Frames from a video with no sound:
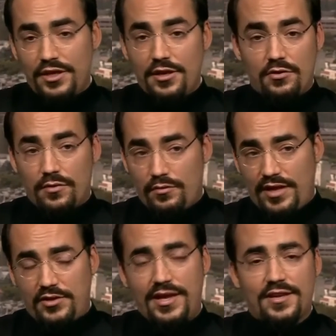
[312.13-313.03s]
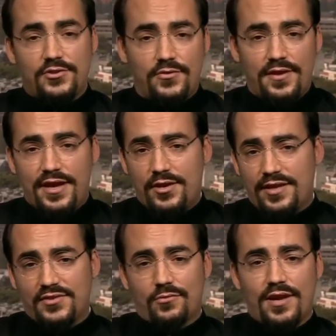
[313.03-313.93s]
you know, that you can't do
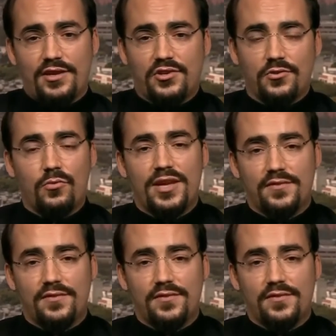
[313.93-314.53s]
that or that's irrational.